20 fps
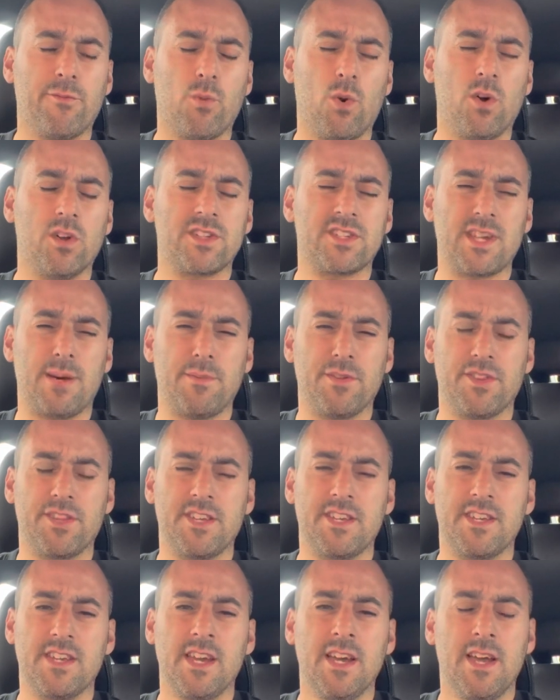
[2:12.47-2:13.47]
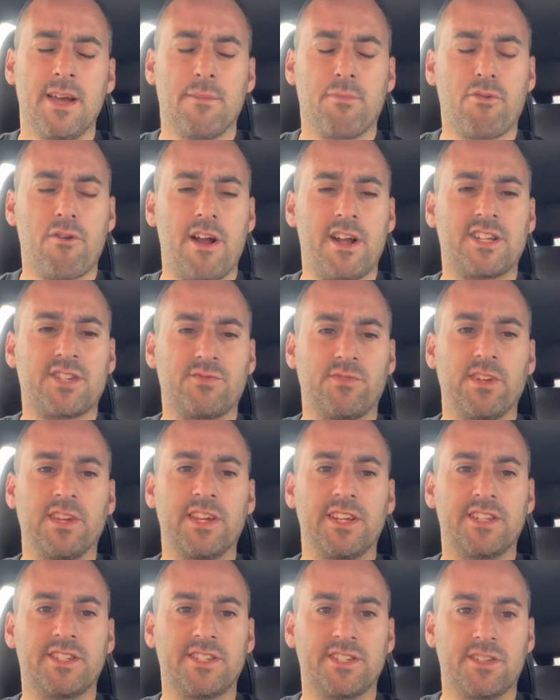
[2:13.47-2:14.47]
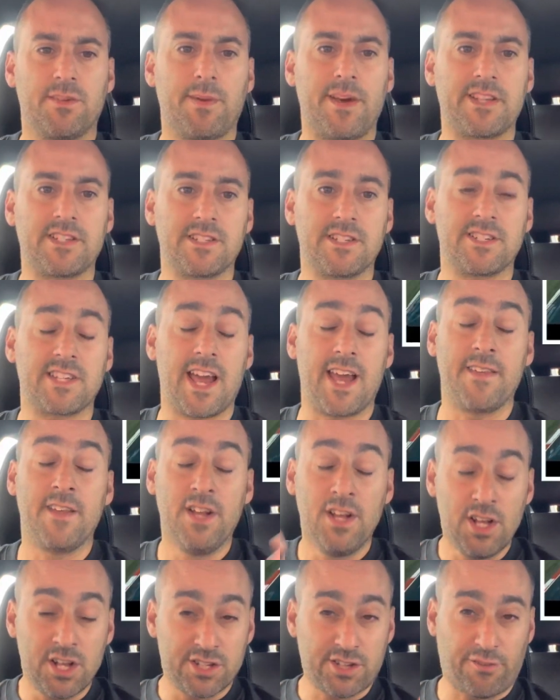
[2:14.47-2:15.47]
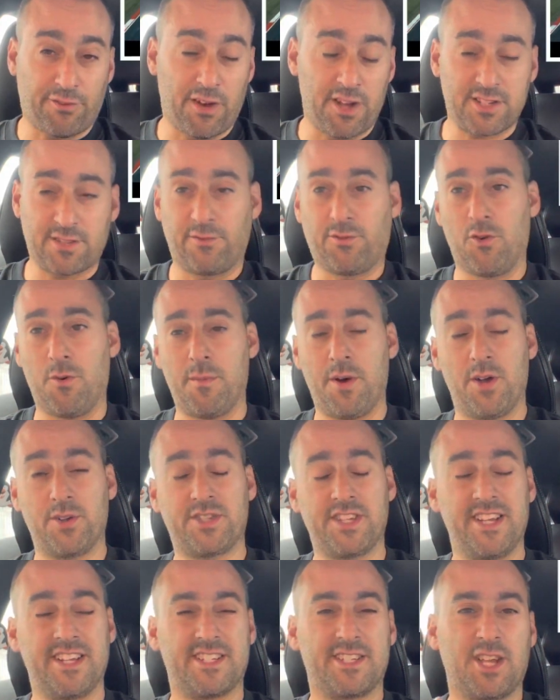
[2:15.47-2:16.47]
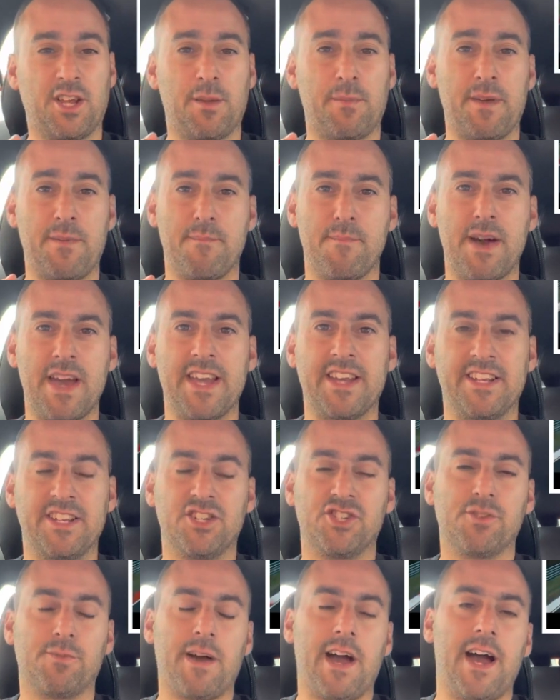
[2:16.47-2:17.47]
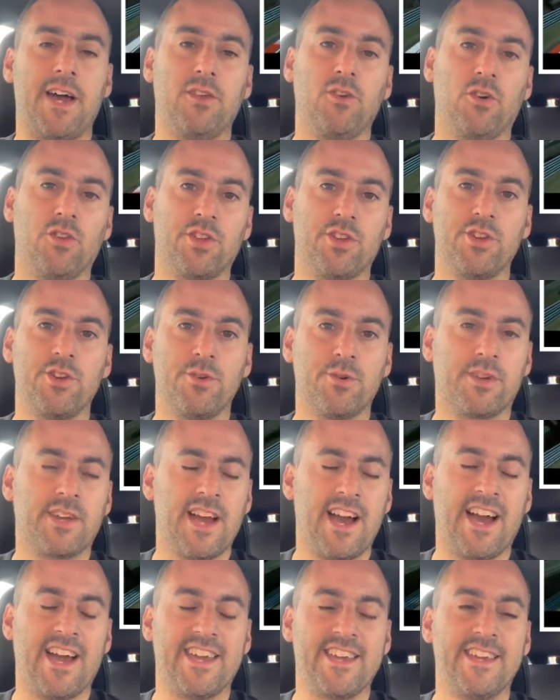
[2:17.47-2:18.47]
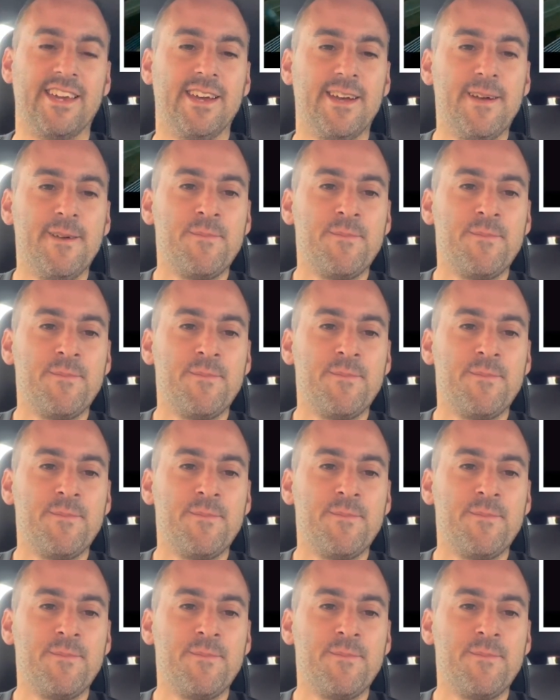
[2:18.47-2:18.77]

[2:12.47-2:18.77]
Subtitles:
what some of the press releases are basically saying. So first and foremost, it's going to be made in Japan, not the UK.